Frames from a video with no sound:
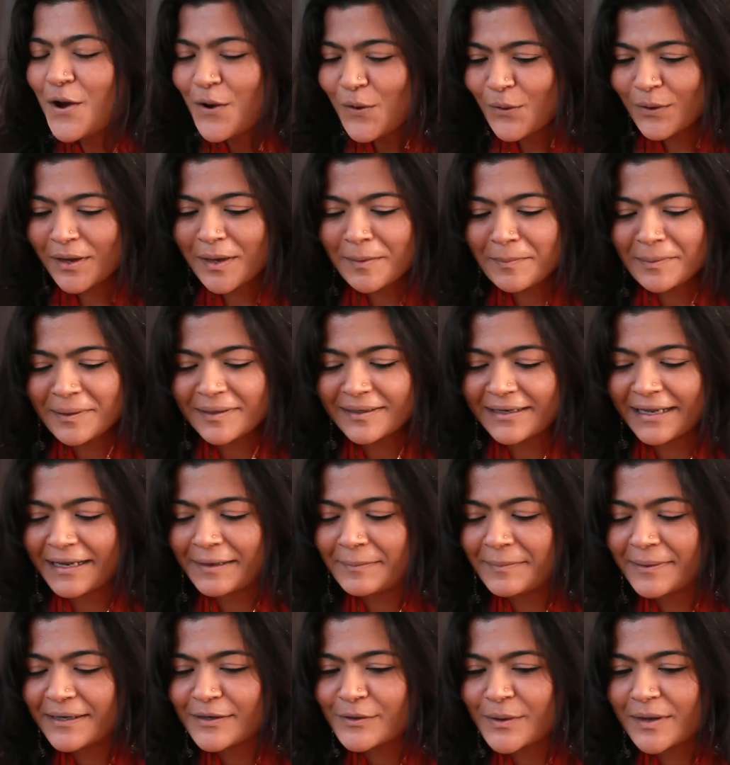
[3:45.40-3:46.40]
Okay, but
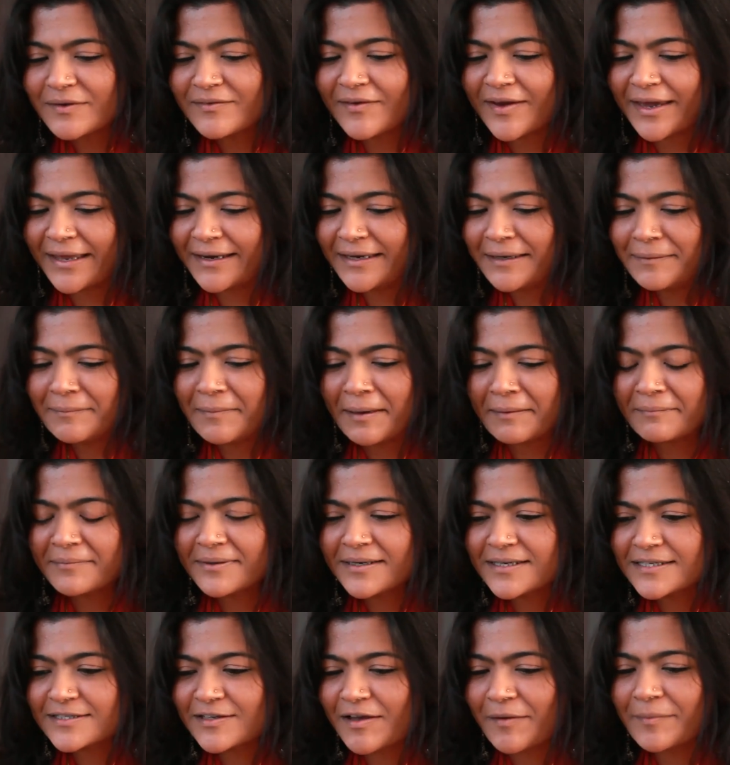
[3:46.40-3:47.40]
tell me, you have any
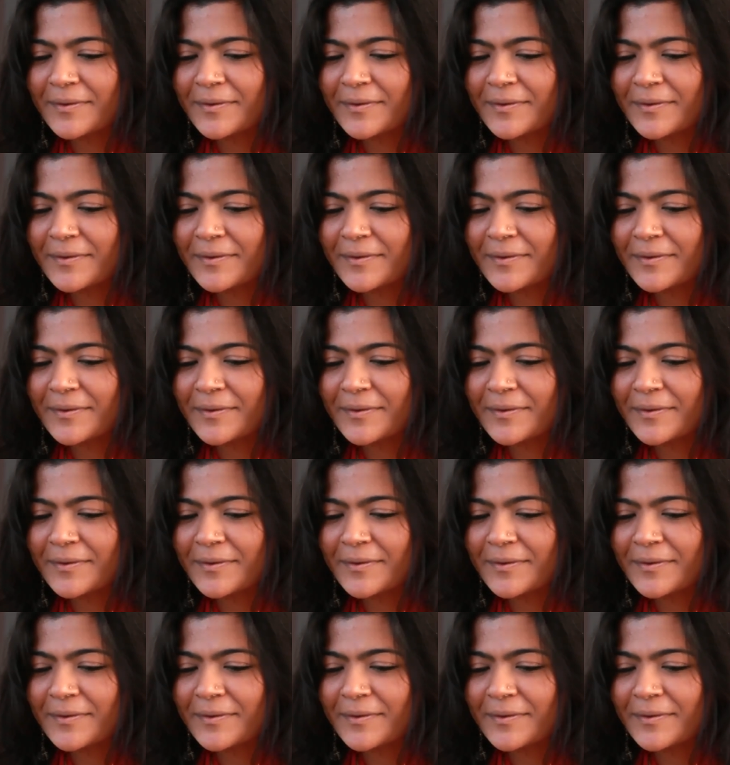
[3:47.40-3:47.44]
memories?